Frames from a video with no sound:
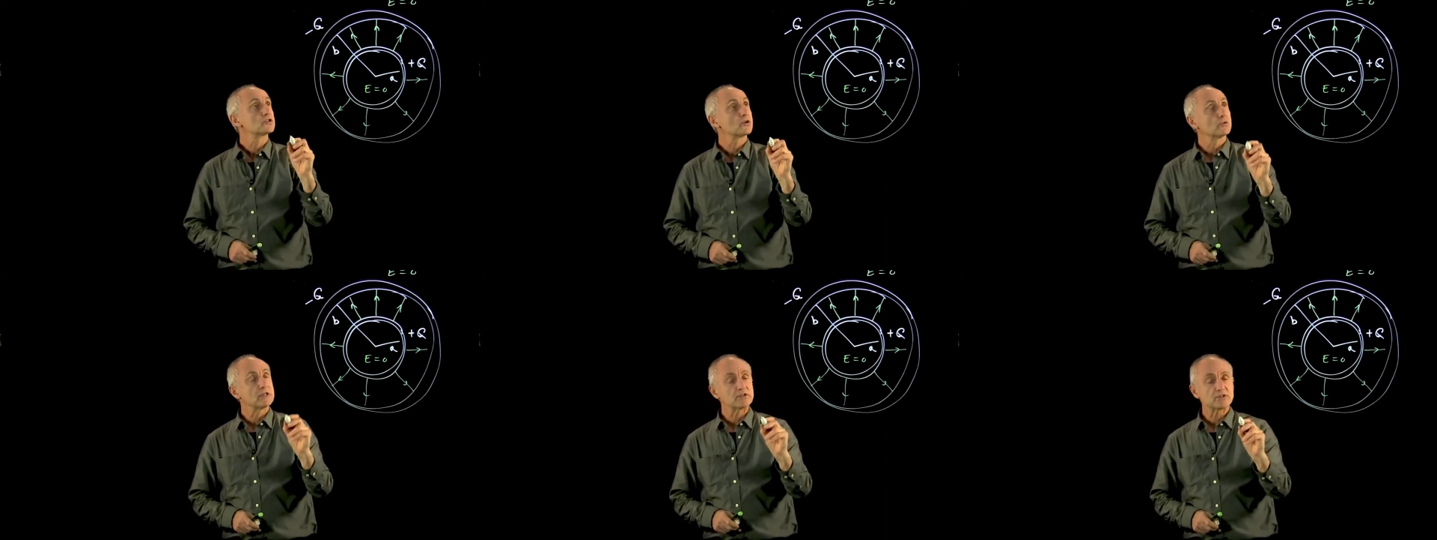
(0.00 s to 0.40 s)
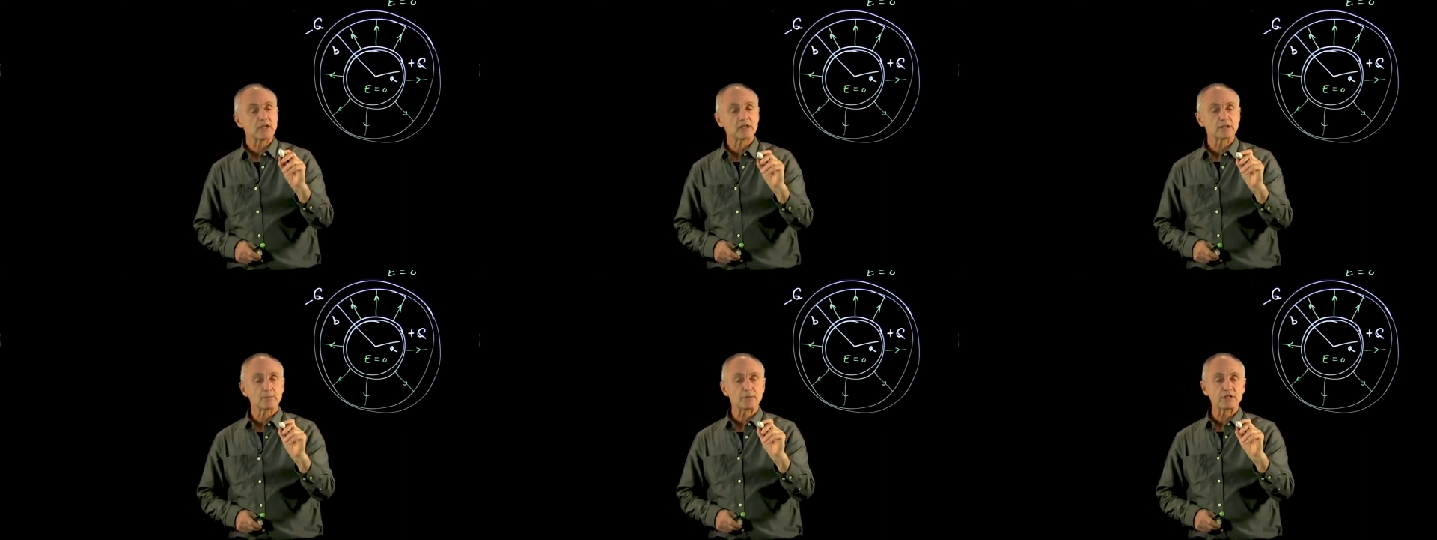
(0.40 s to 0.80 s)
So
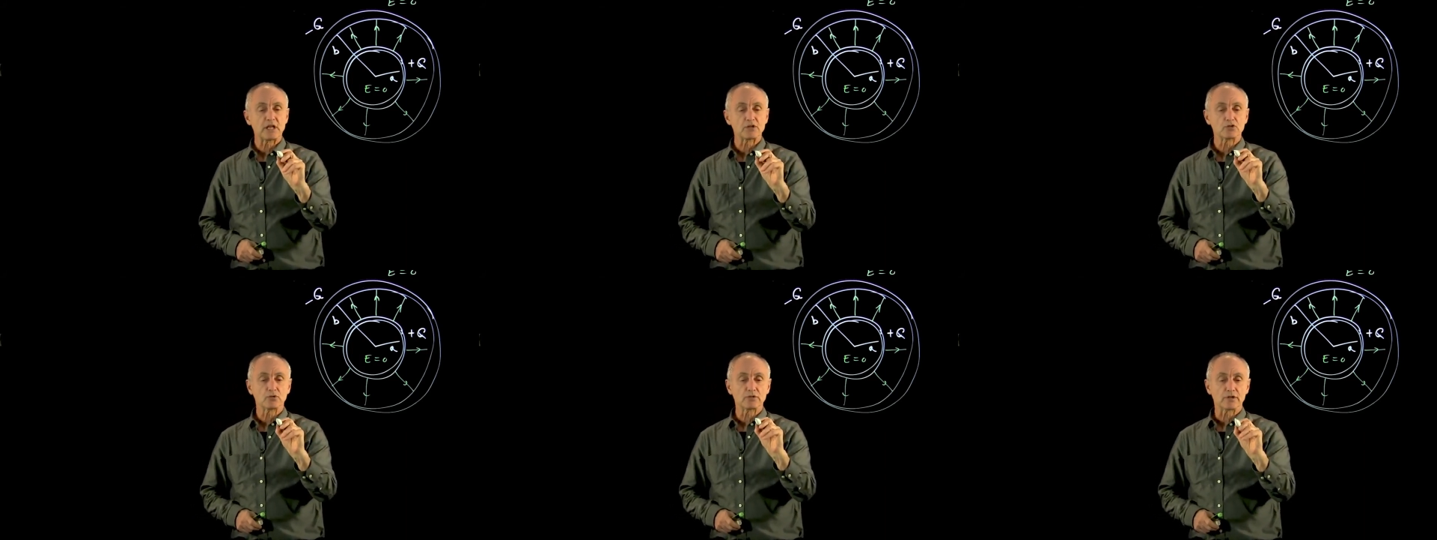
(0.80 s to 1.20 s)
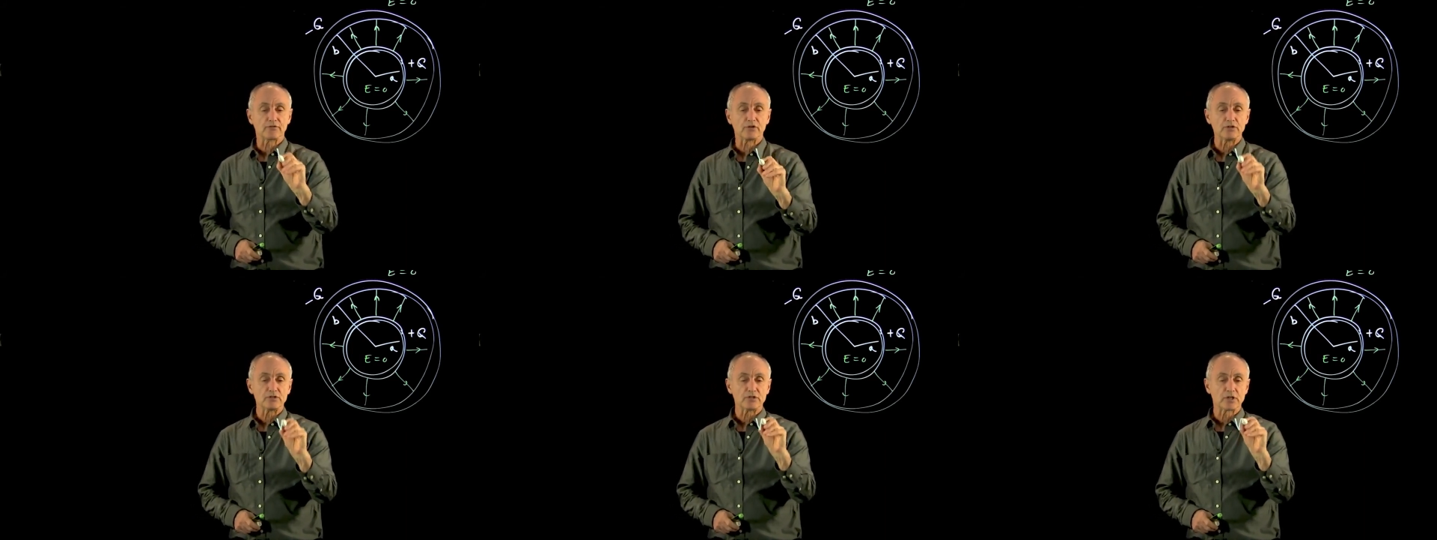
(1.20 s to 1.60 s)
let's take the potential
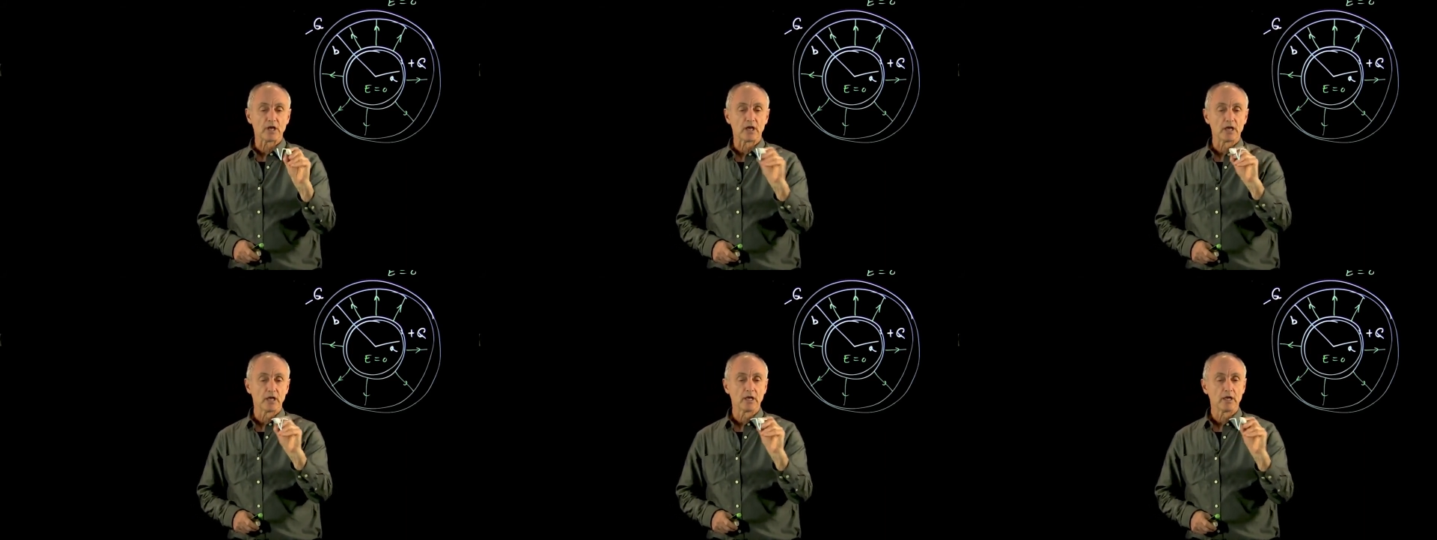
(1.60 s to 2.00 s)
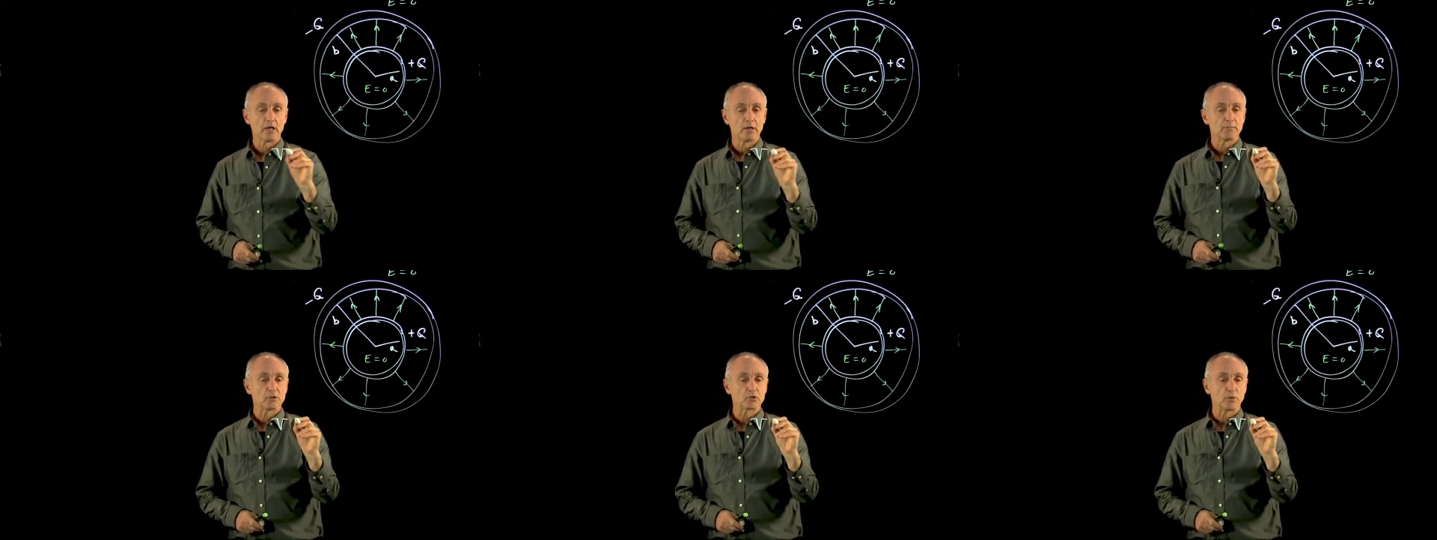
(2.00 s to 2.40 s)
difference
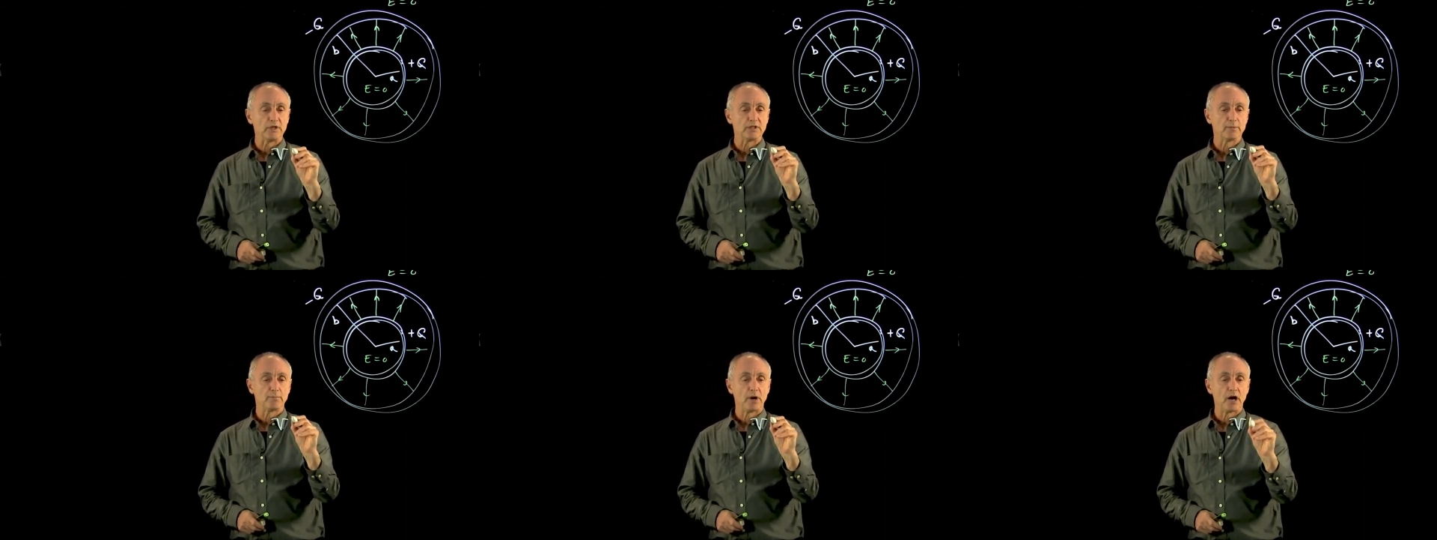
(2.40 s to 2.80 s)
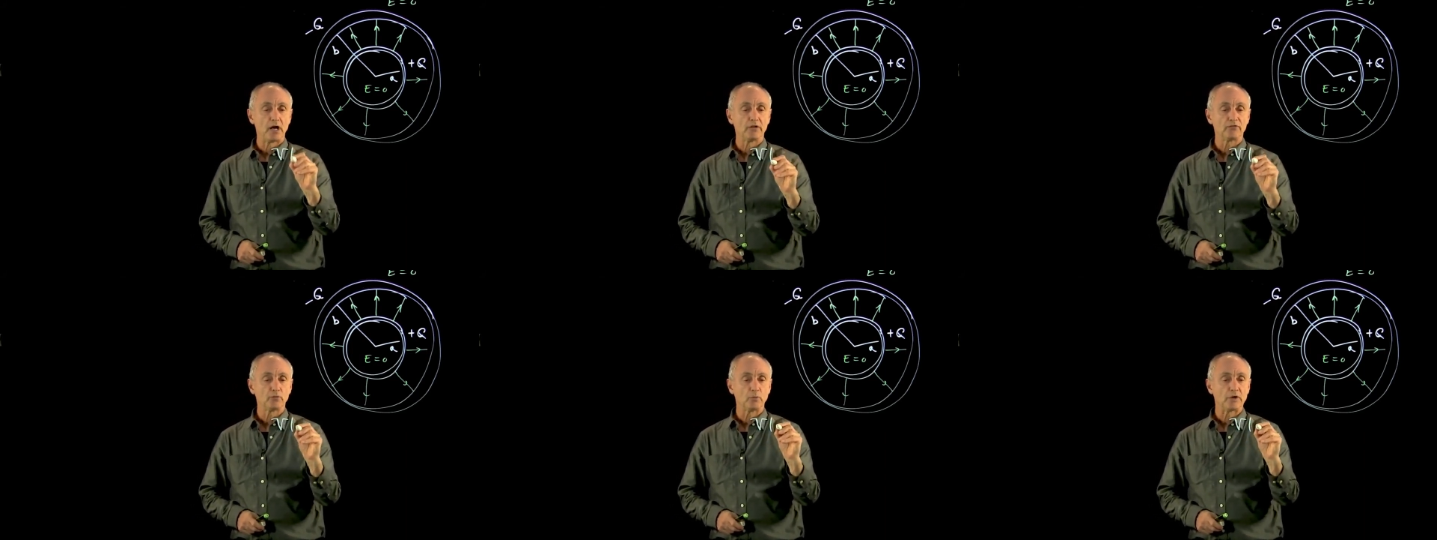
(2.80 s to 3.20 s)
between
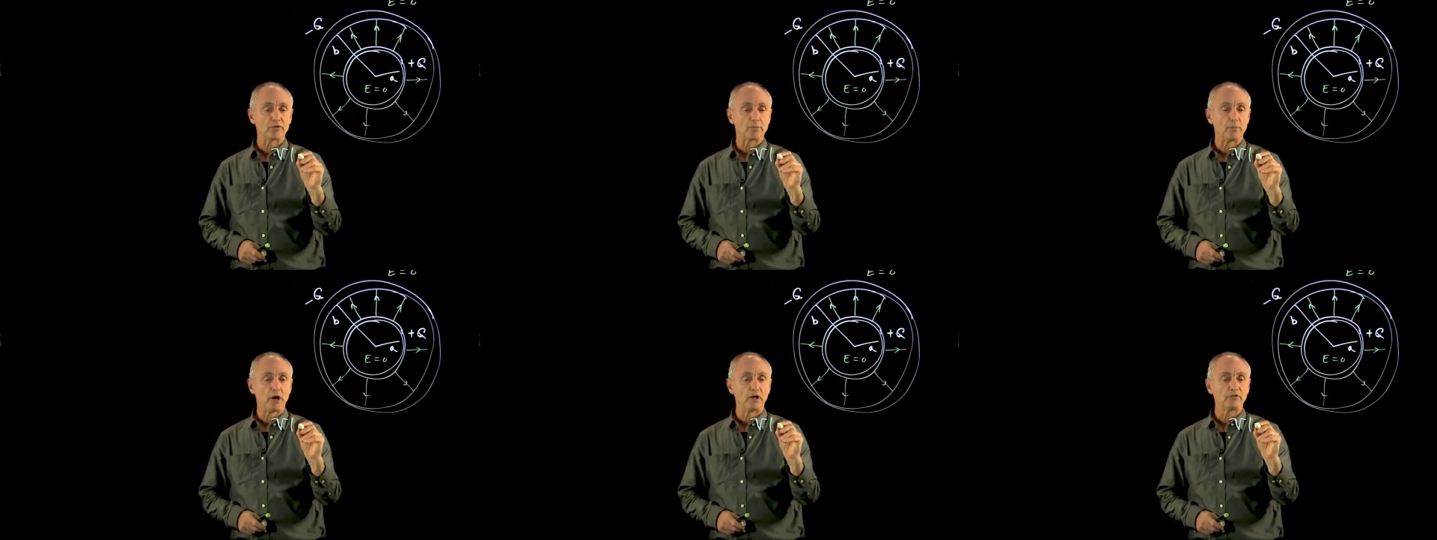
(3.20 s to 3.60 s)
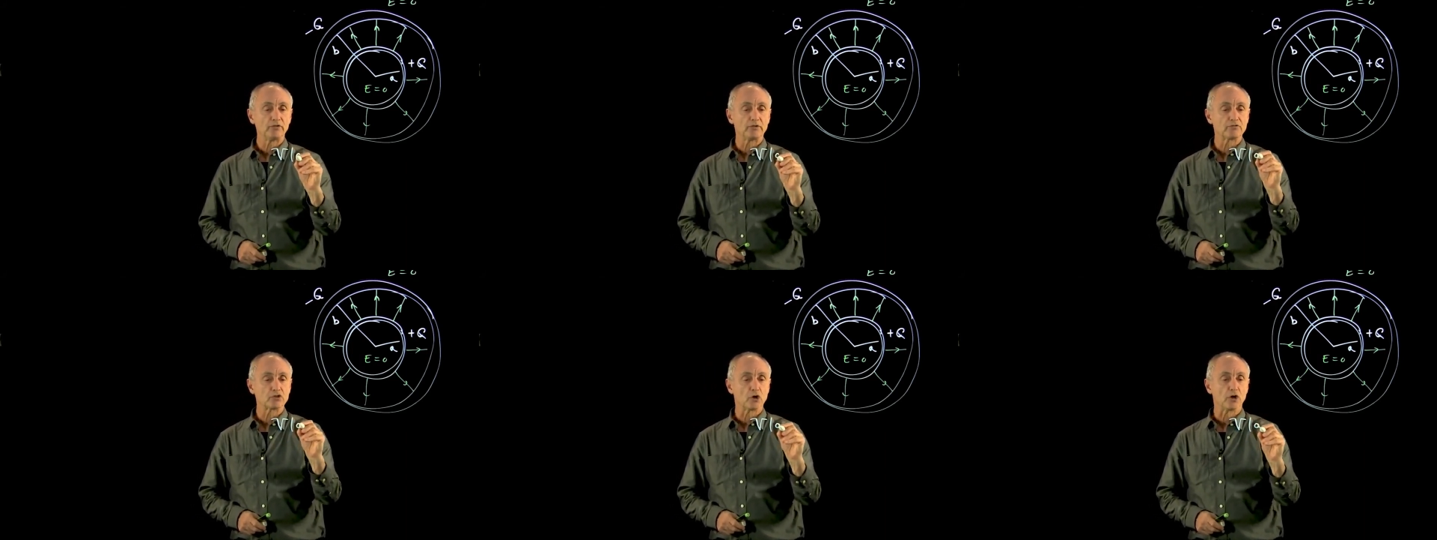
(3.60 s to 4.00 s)
where the
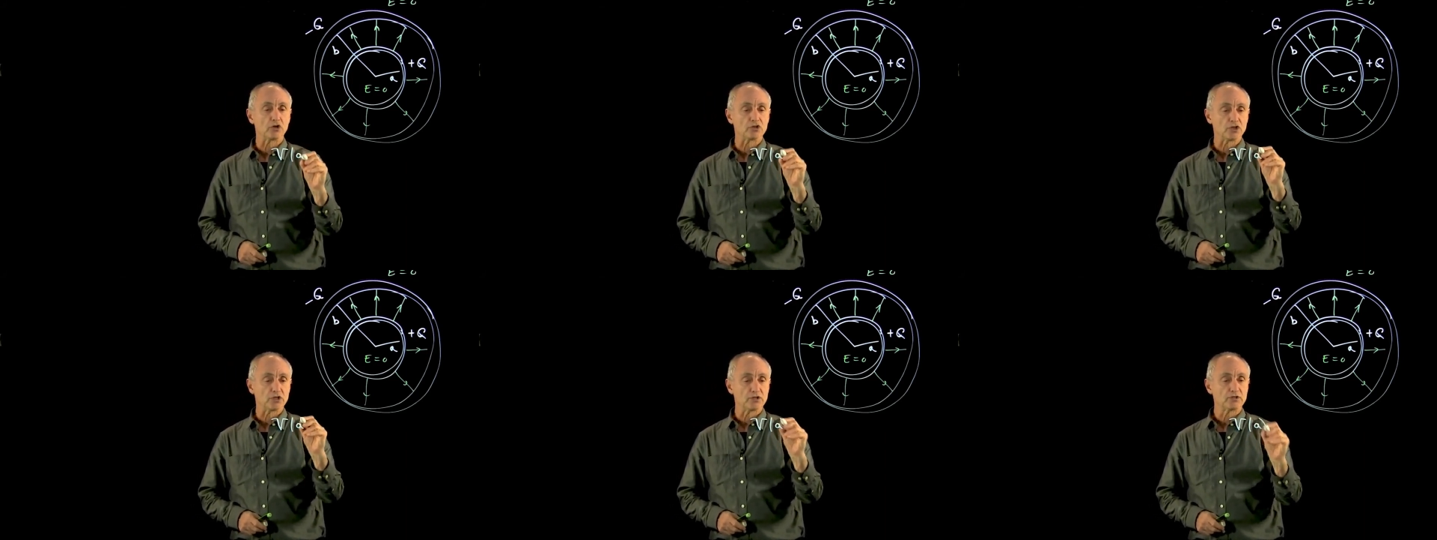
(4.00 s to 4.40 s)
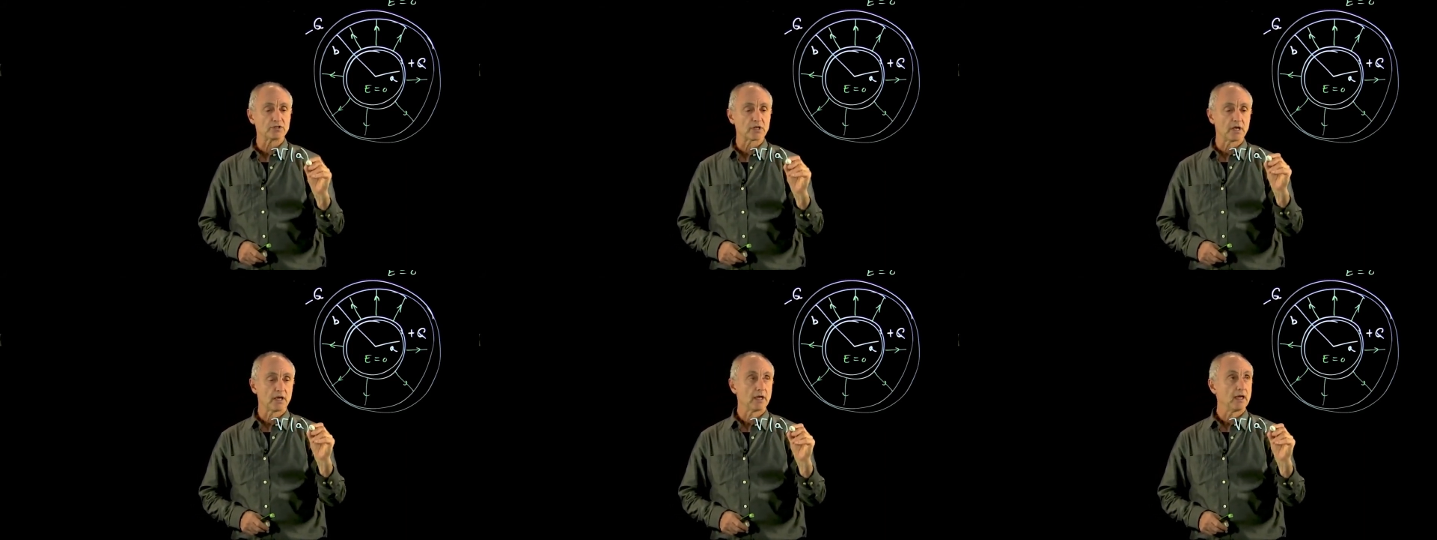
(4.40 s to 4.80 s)
positive charge
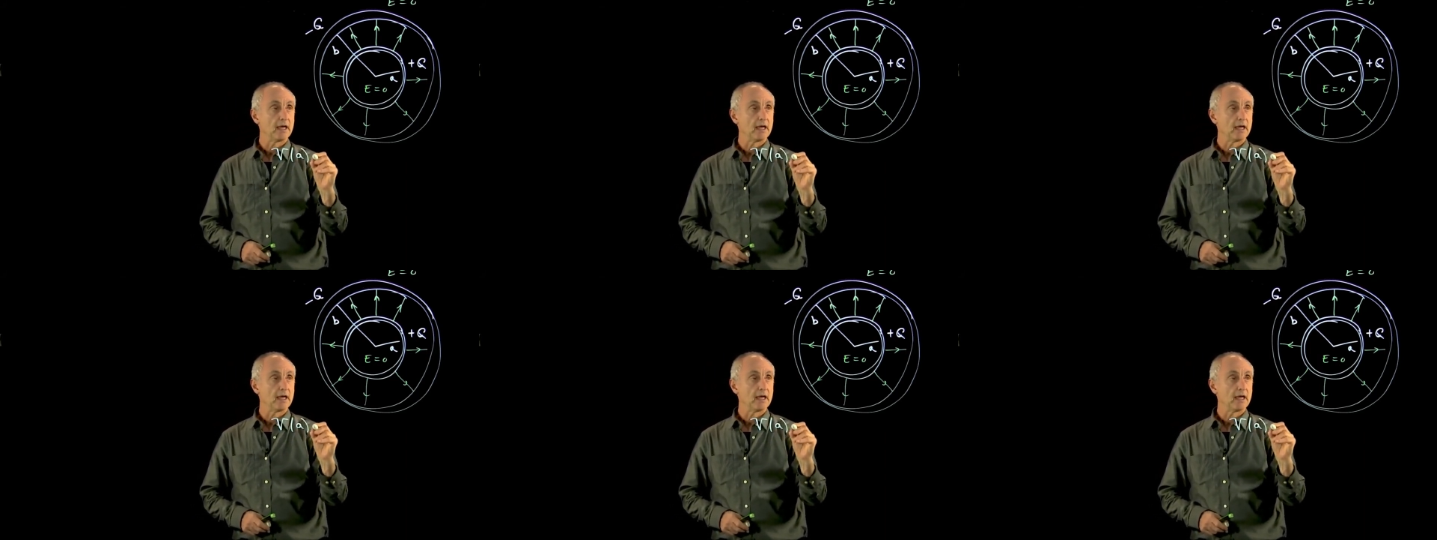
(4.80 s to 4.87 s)
is